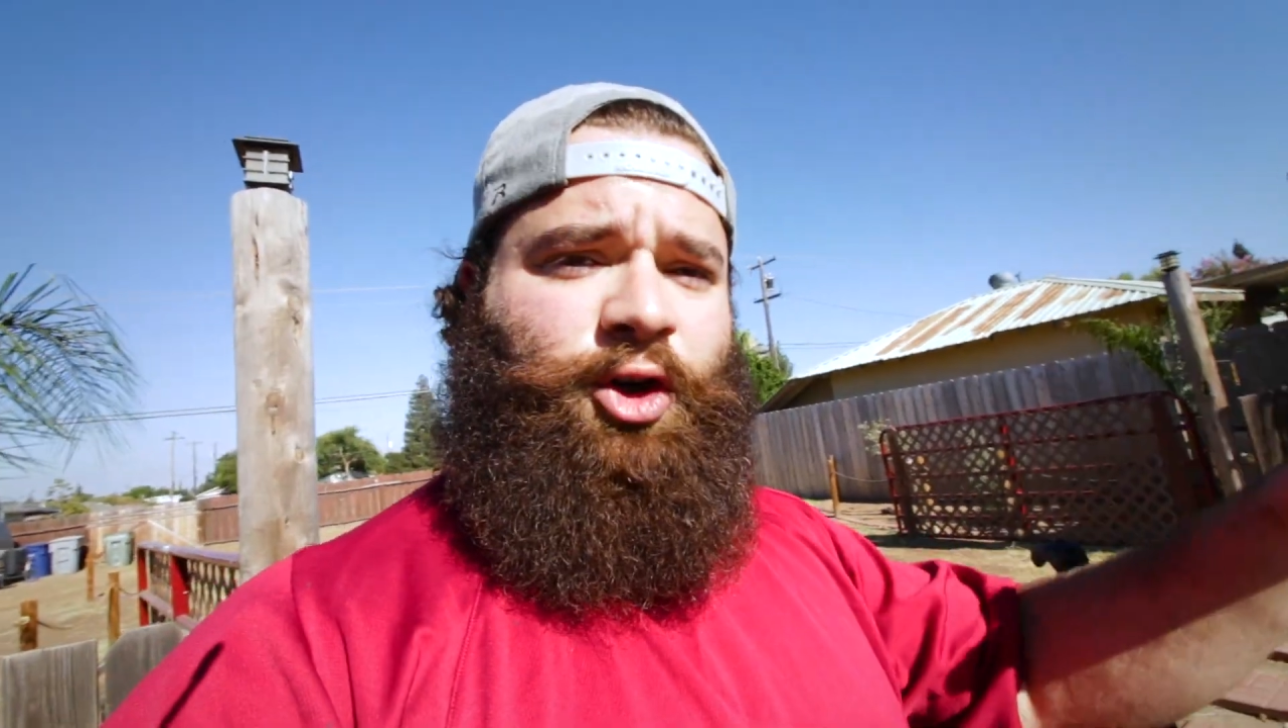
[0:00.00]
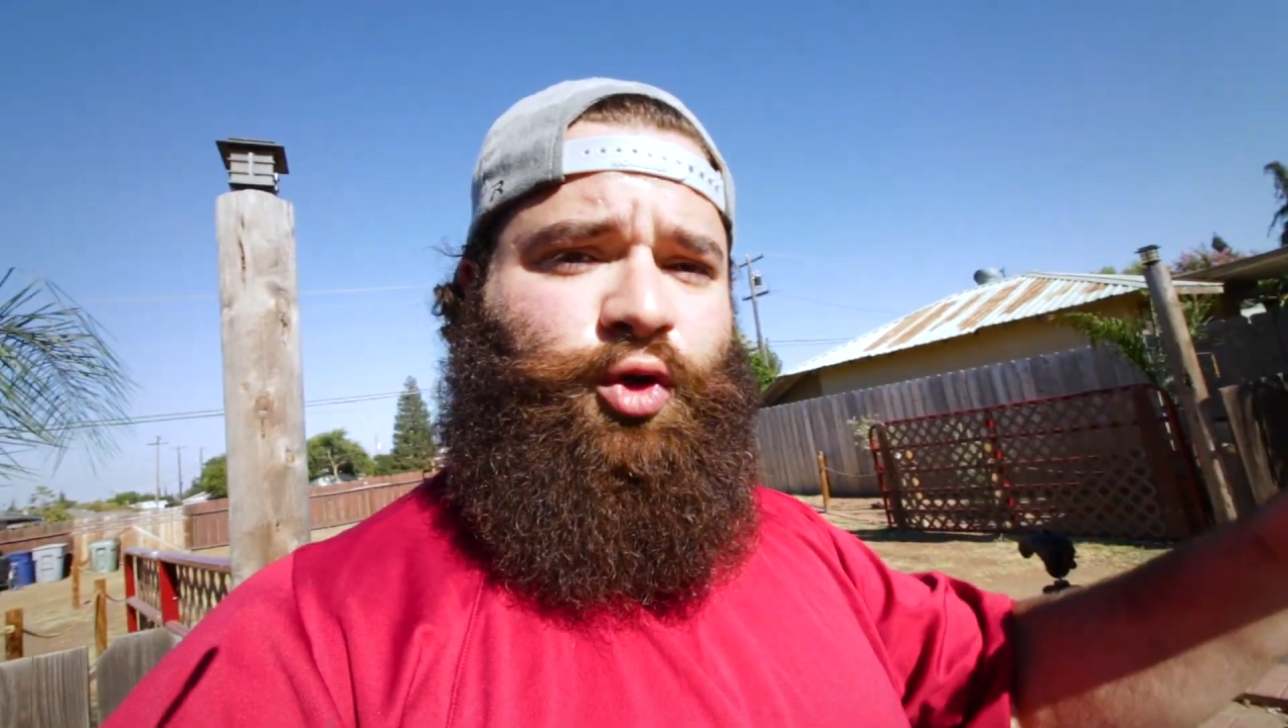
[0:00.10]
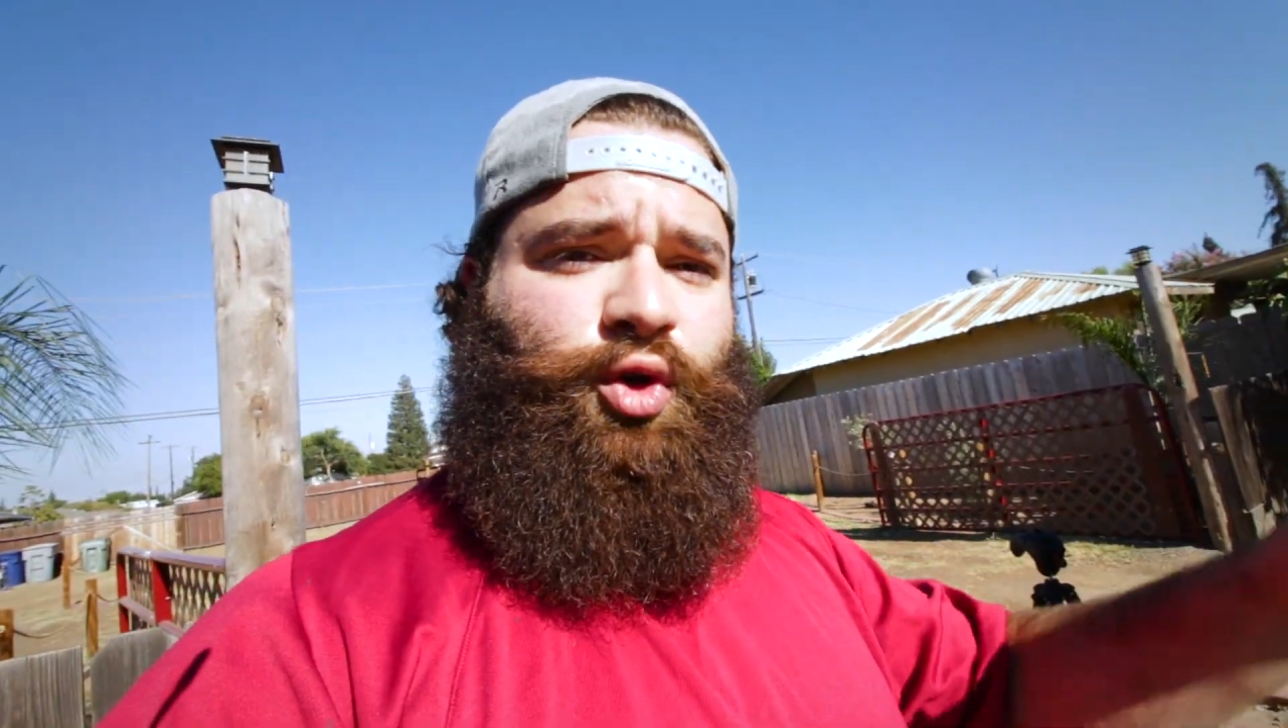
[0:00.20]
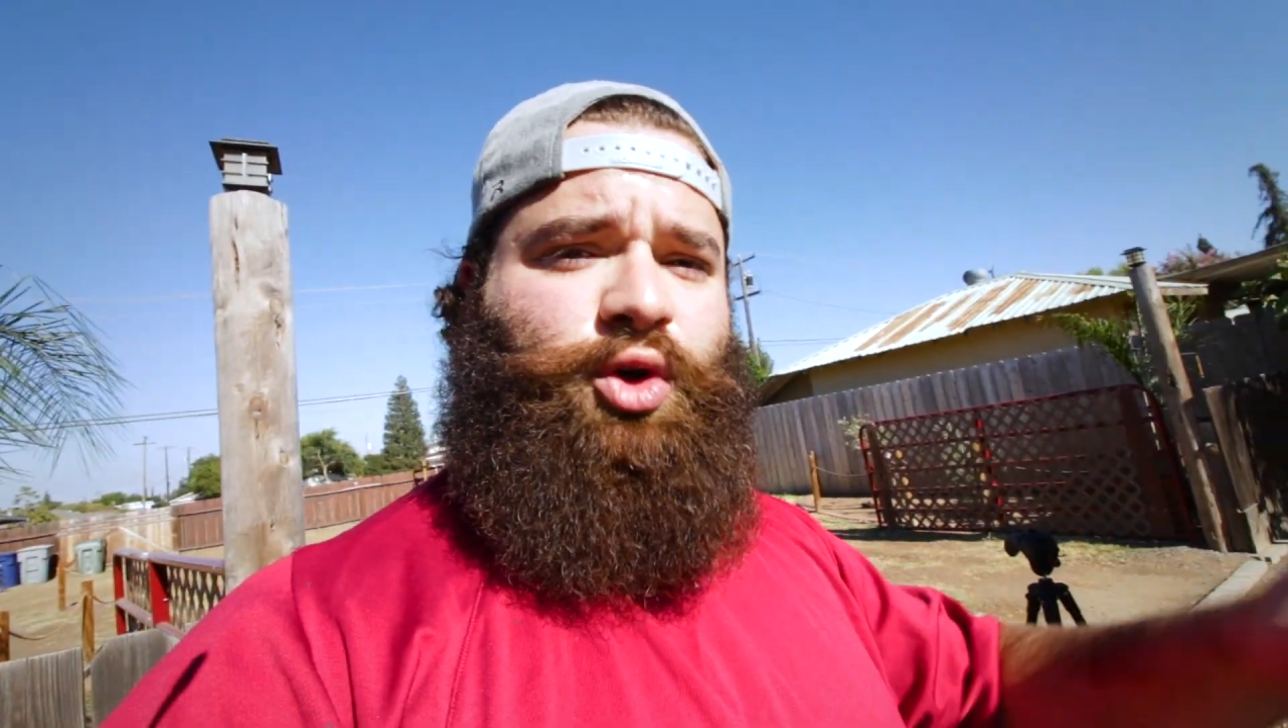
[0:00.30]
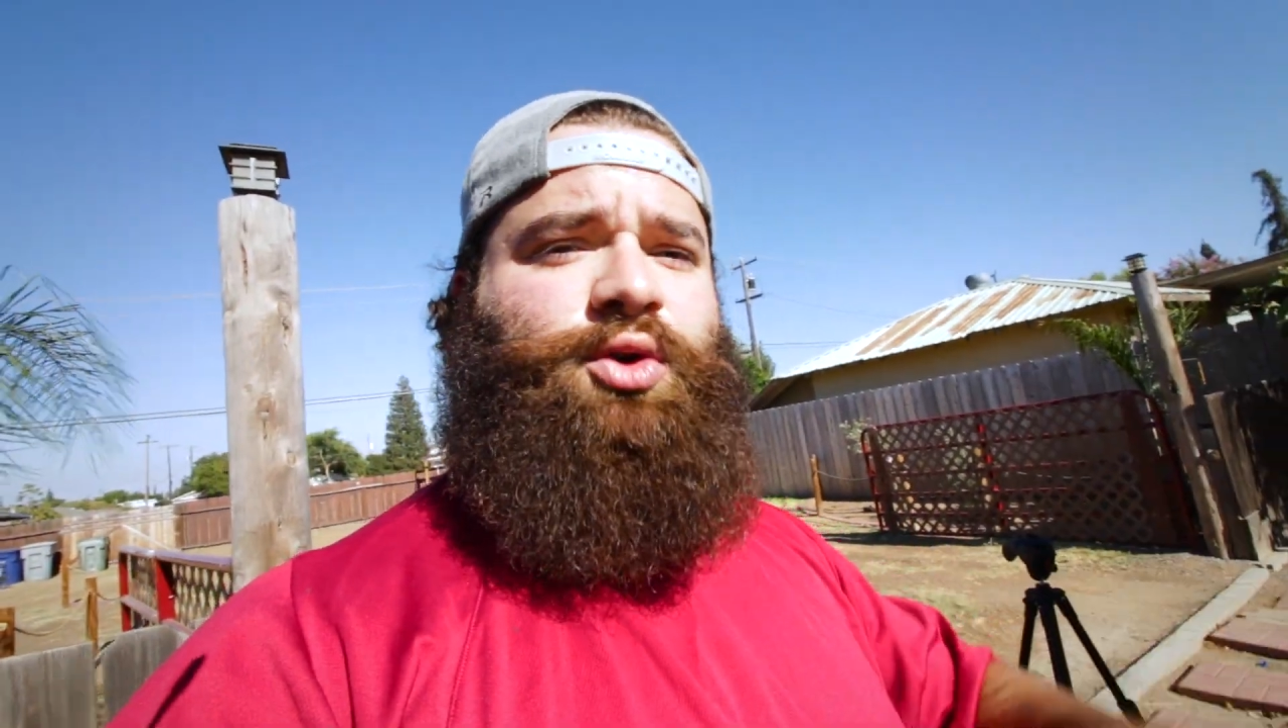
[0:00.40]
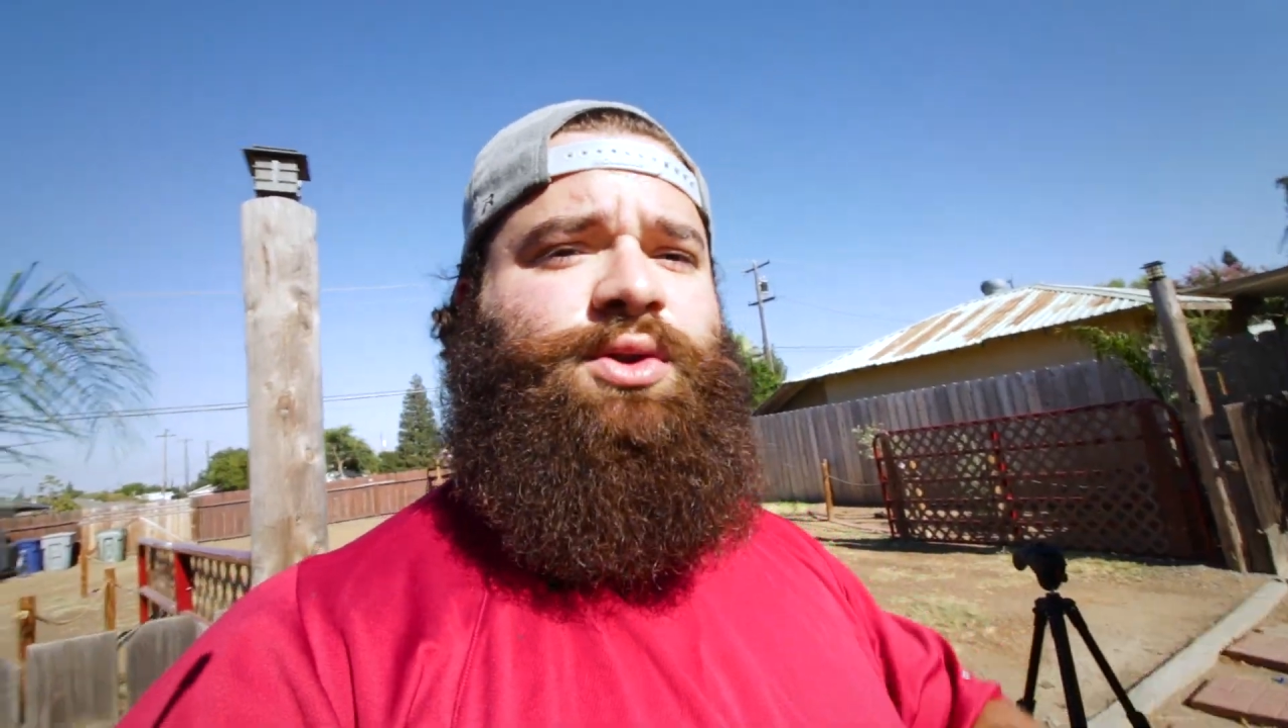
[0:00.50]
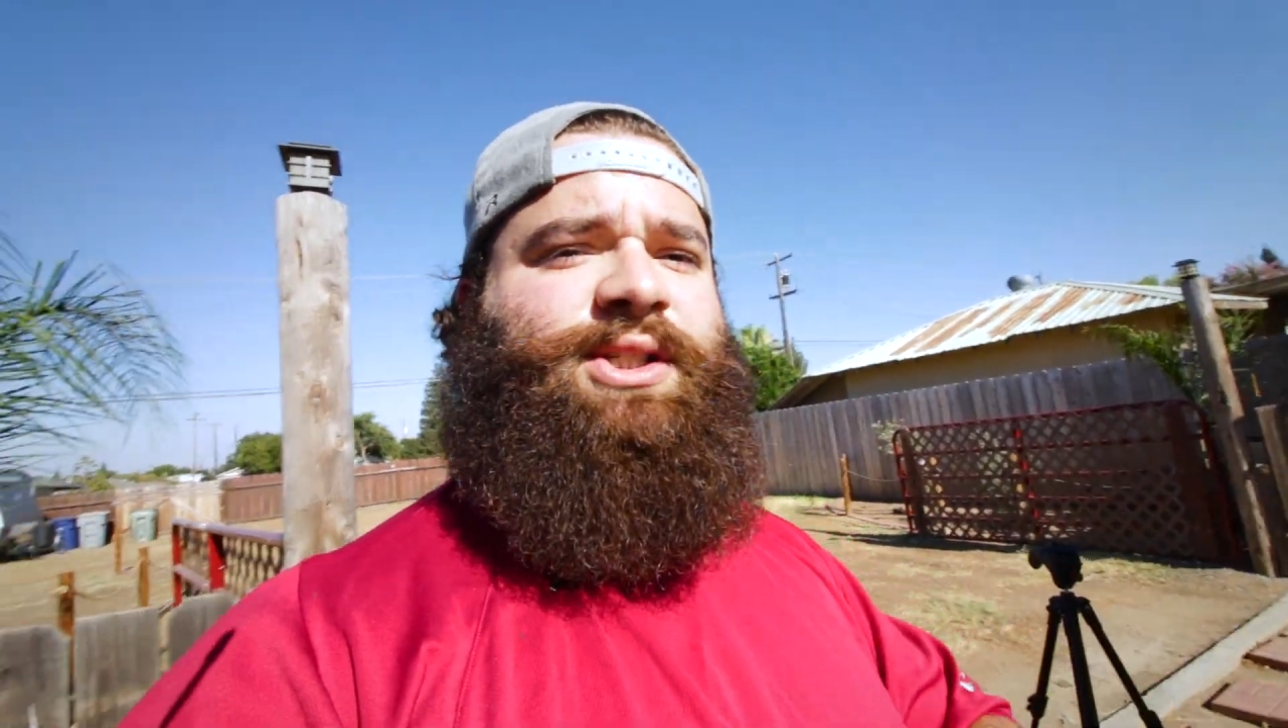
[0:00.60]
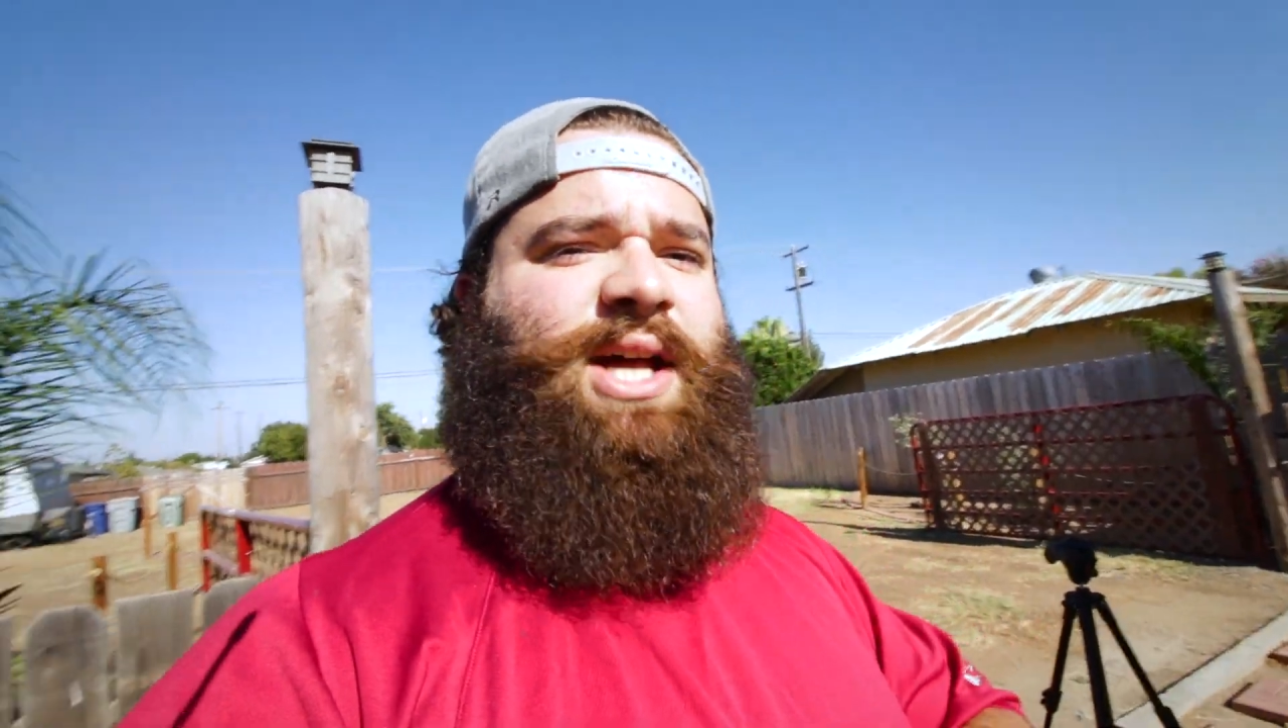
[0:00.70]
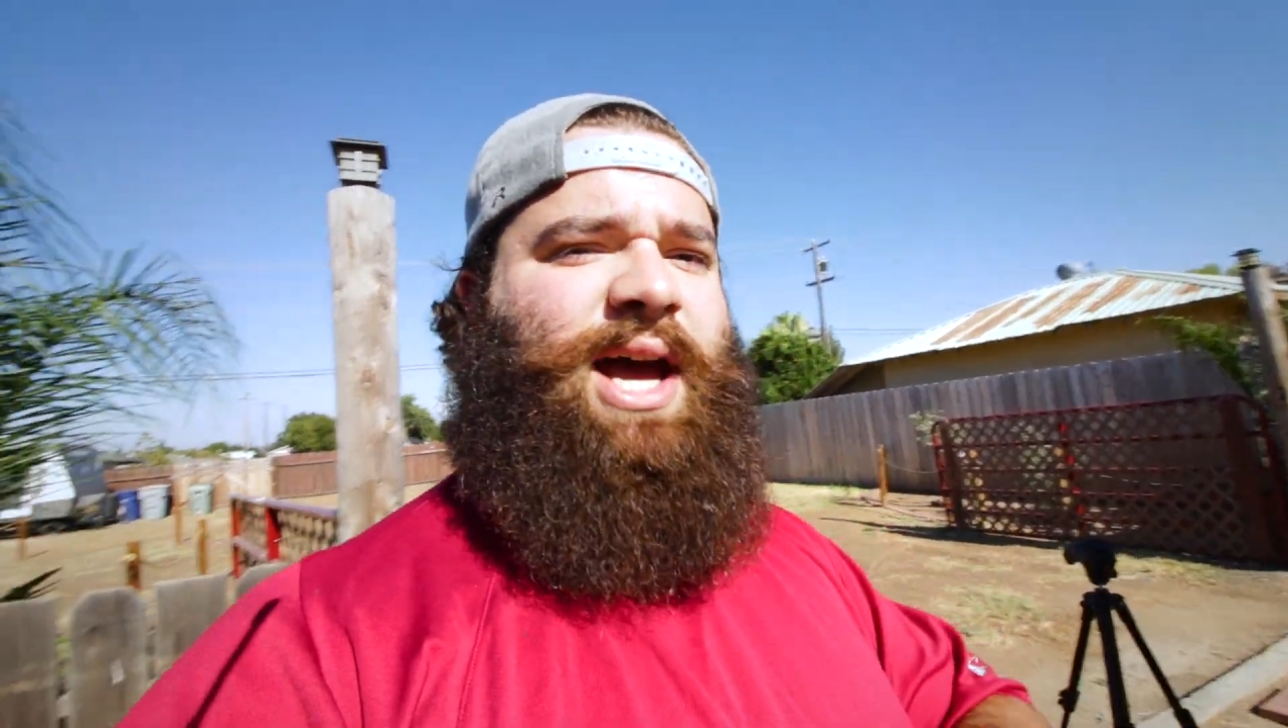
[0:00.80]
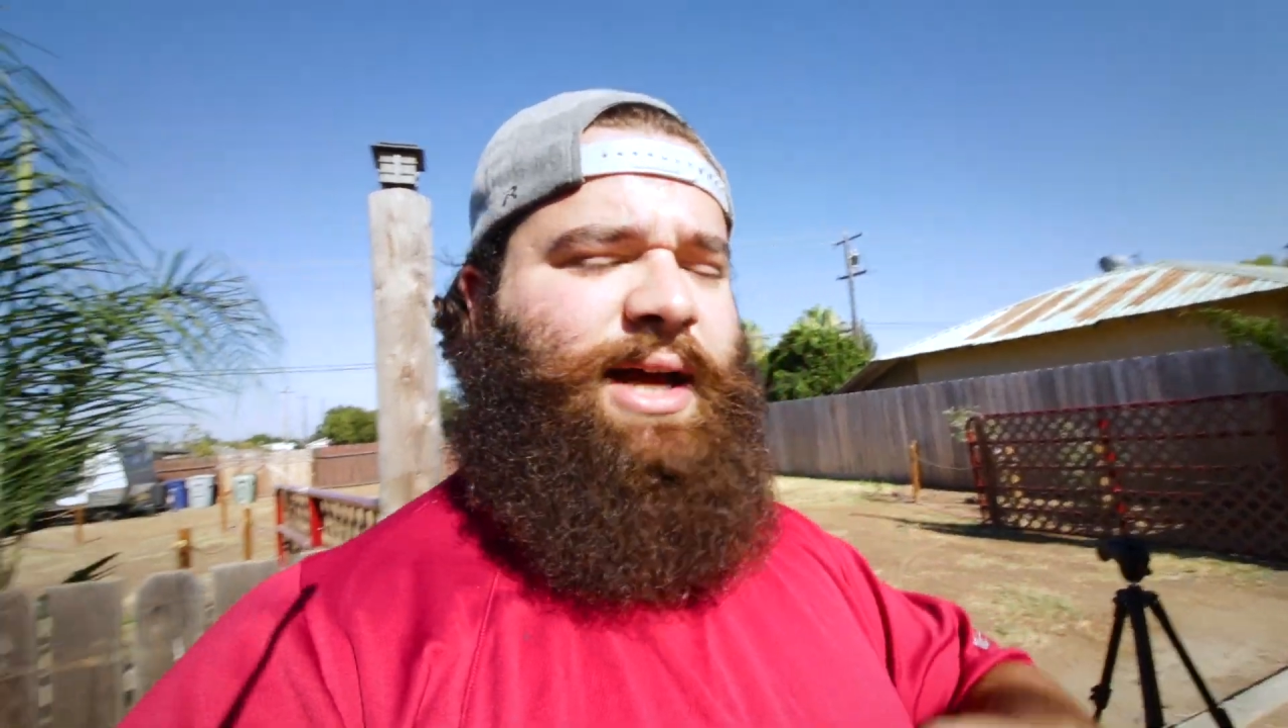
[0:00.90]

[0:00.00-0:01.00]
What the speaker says: a cruise,